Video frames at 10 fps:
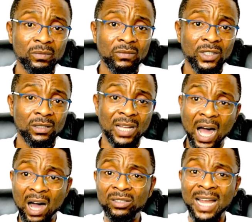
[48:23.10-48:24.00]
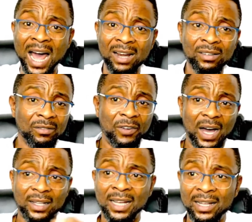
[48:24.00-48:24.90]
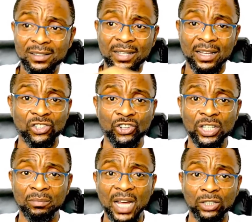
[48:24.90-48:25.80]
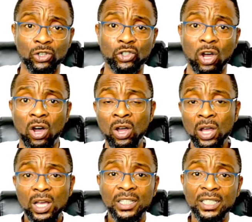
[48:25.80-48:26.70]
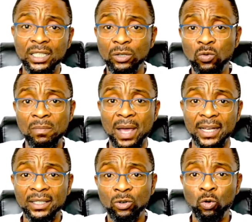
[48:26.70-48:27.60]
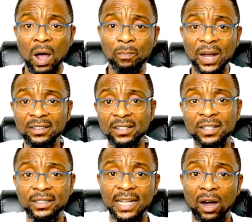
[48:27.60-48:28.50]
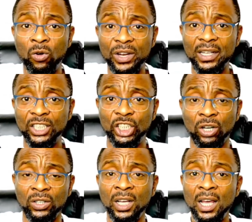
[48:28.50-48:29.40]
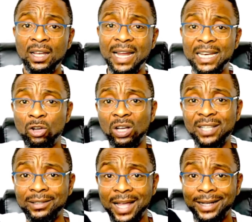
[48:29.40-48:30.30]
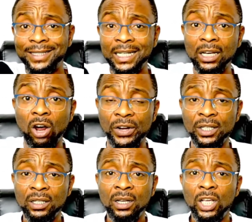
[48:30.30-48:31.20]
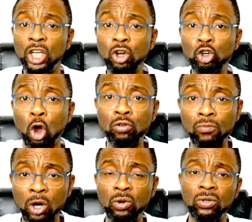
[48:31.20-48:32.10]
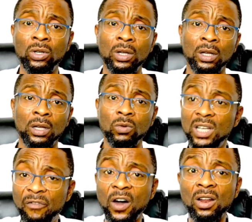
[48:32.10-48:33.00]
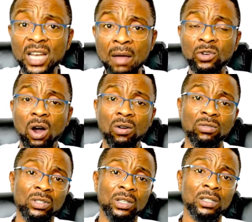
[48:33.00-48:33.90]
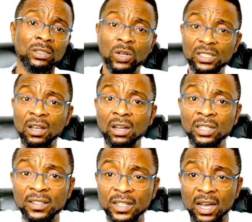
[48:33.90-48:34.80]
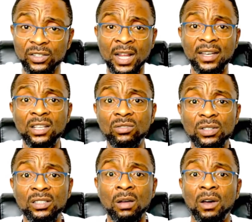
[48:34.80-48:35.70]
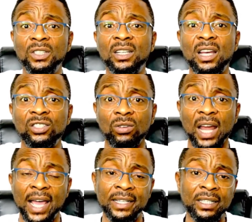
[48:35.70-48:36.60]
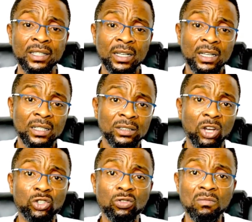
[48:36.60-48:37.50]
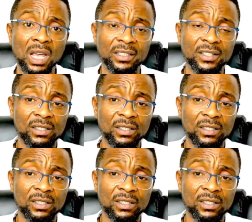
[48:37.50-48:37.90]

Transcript: That river, that stream that you saw the women who are practicing their own religion, that they got attacked in Ilorin. In Odogbolu, we they follow them, go. You will see all these girls. Now there you go see some of the girls you like, your schoolmates.